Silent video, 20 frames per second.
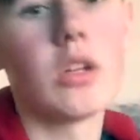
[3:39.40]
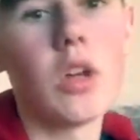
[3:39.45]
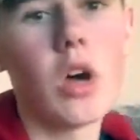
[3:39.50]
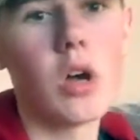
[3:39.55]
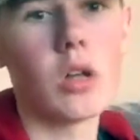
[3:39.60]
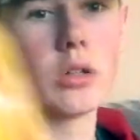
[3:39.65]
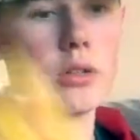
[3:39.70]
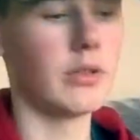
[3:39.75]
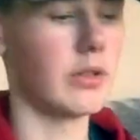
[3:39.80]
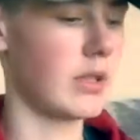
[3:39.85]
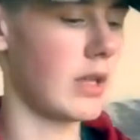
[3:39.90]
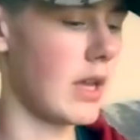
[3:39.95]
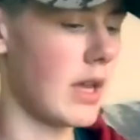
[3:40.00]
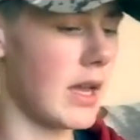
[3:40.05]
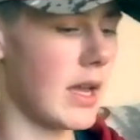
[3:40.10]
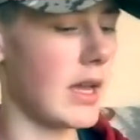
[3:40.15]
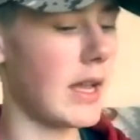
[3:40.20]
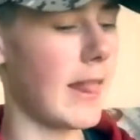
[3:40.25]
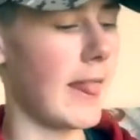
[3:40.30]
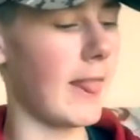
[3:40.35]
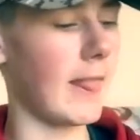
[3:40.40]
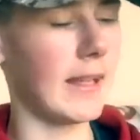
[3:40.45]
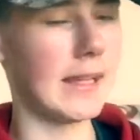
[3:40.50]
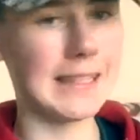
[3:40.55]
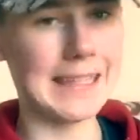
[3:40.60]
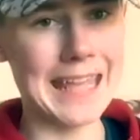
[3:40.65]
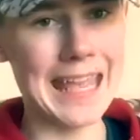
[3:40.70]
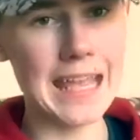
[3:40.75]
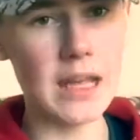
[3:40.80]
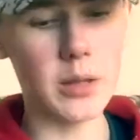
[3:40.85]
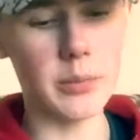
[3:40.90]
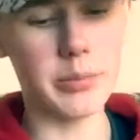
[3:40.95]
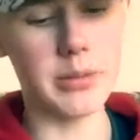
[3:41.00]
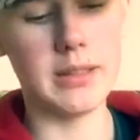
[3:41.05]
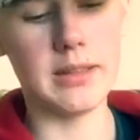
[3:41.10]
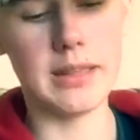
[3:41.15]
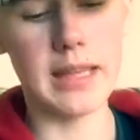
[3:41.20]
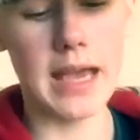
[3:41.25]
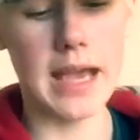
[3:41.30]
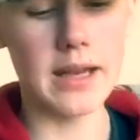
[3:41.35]
$4. Can't
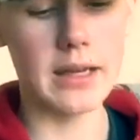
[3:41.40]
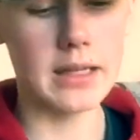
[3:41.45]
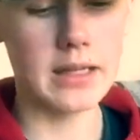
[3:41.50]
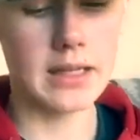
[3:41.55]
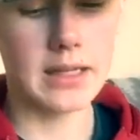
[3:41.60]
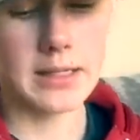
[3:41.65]
beat that.